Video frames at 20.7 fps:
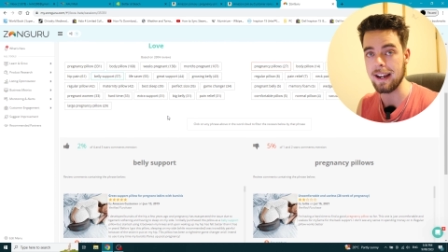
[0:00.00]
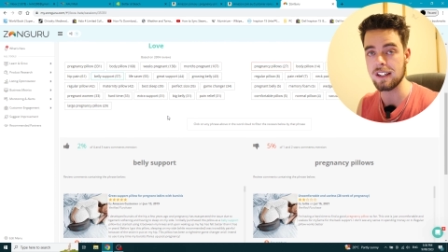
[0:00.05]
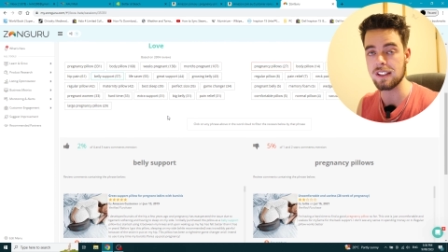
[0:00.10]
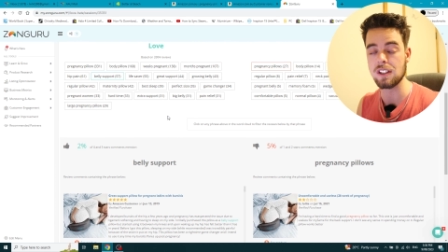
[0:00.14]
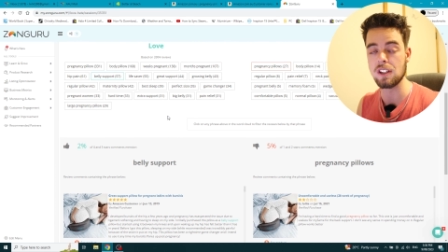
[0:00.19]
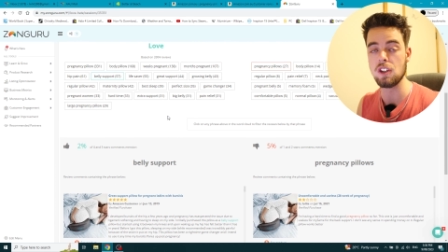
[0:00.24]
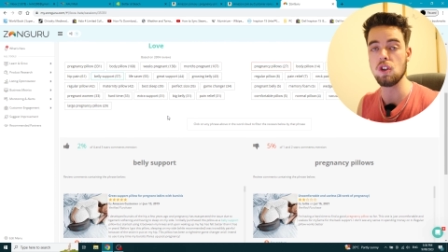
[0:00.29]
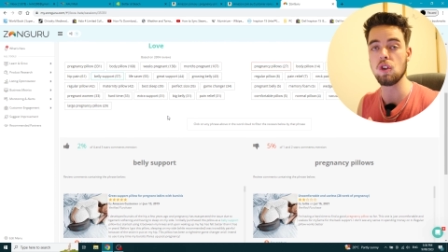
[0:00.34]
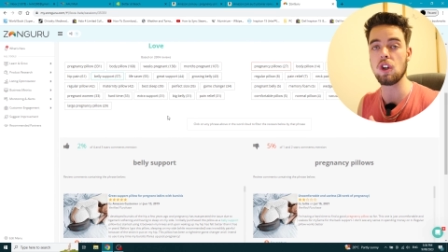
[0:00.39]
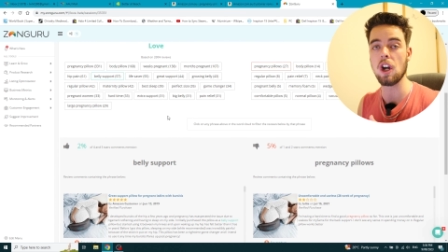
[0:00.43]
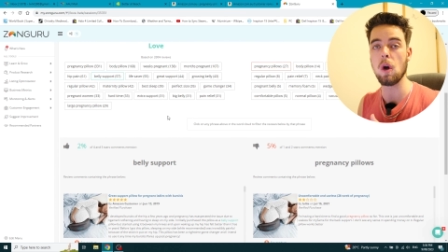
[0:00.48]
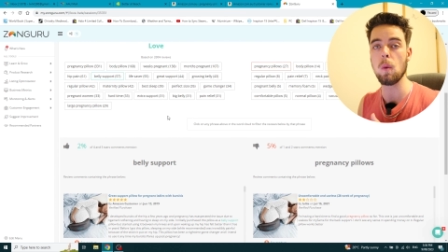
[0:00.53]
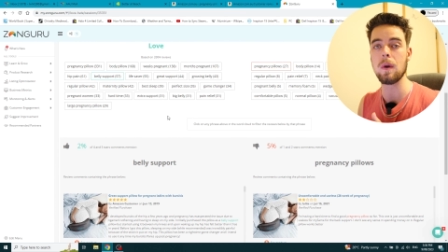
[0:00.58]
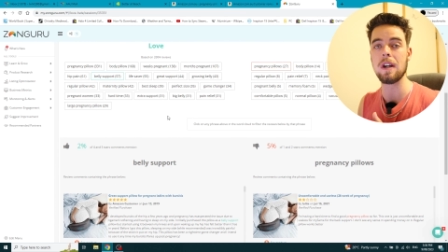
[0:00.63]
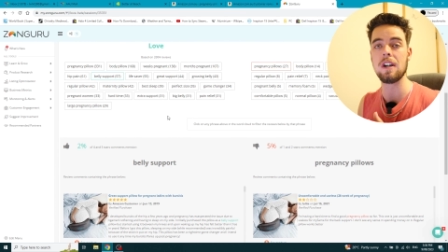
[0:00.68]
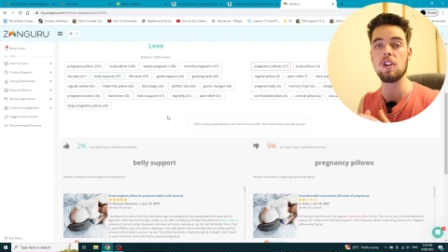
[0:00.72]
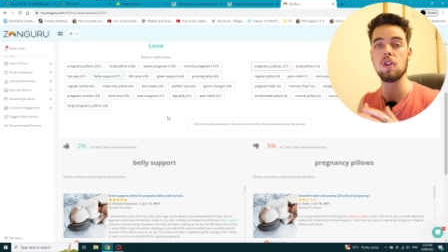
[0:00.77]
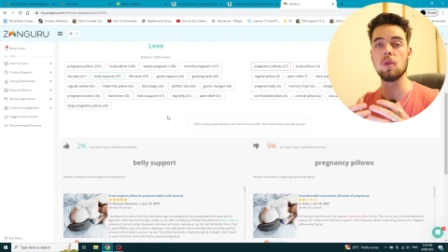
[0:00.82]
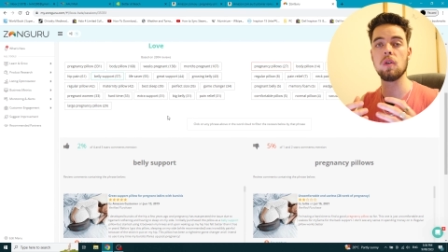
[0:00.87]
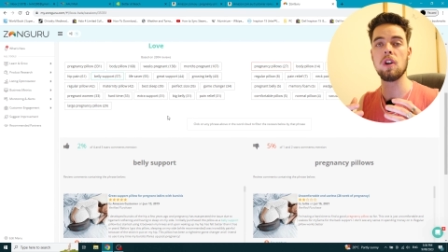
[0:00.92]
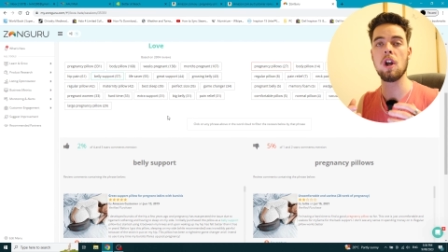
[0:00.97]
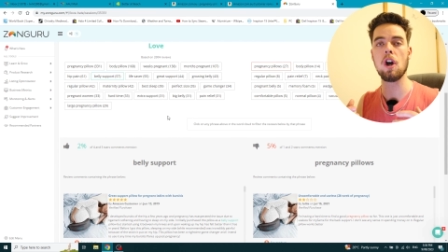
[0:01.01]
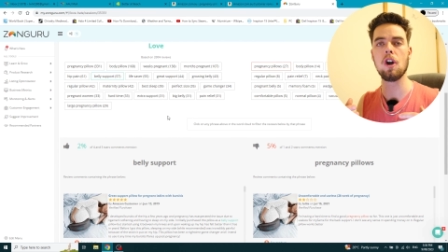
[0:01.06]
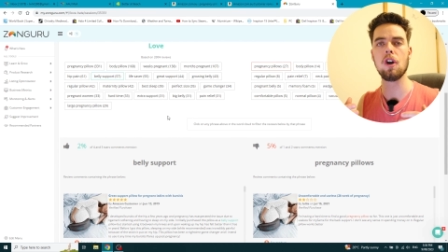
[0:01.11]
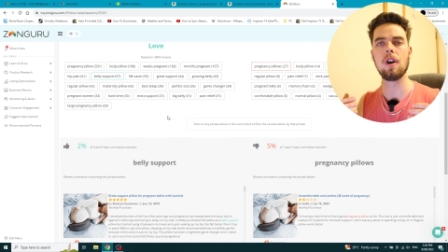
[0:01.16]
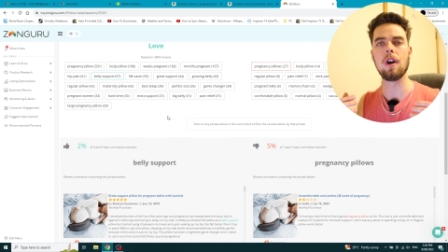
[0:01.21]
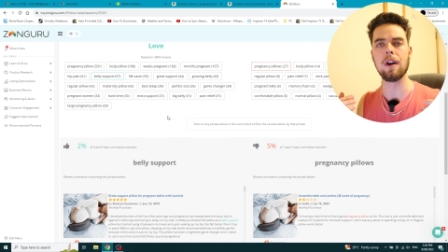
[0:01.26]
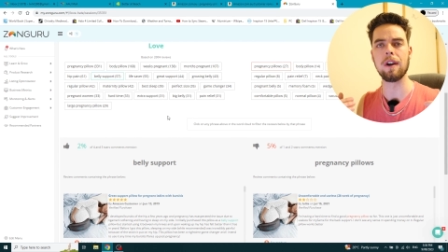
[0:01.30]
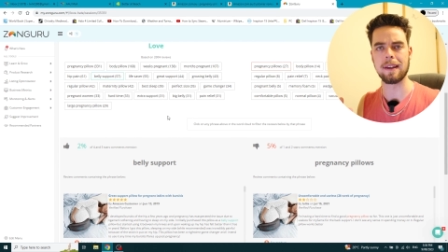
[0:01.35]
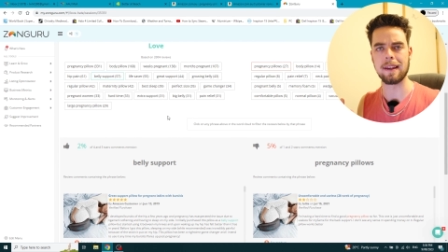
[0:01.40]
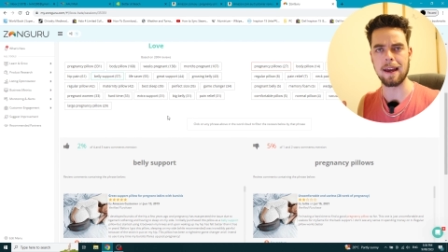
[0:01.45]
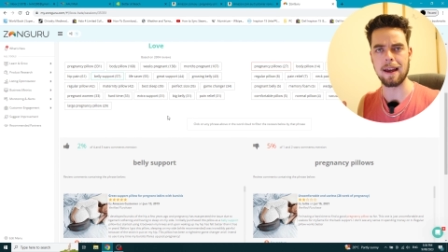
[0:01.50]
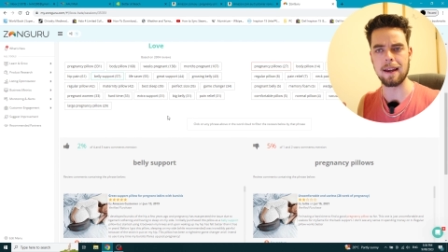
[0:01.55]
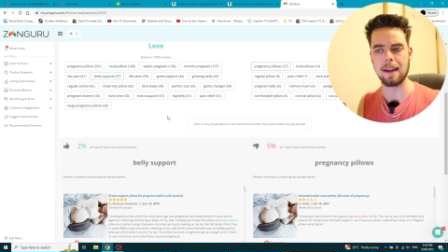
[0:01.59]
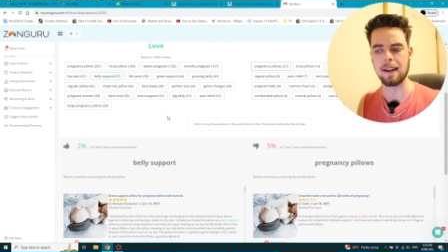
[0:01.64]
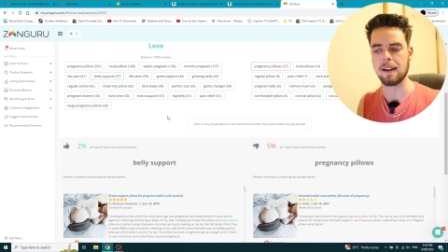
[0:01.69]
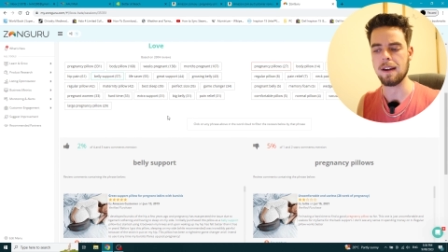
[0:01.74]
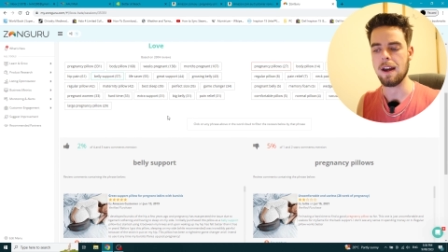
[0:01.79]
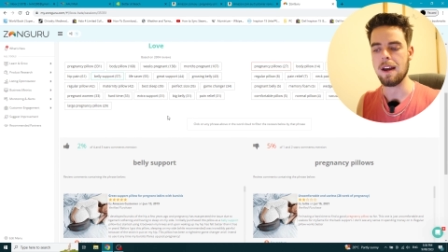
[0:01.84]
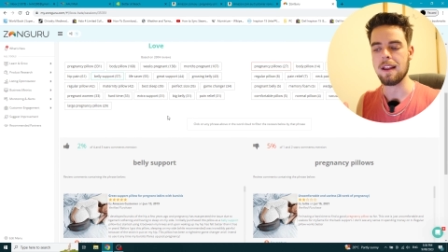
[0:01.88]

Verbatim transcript: Because then you go in and you'll know, okay,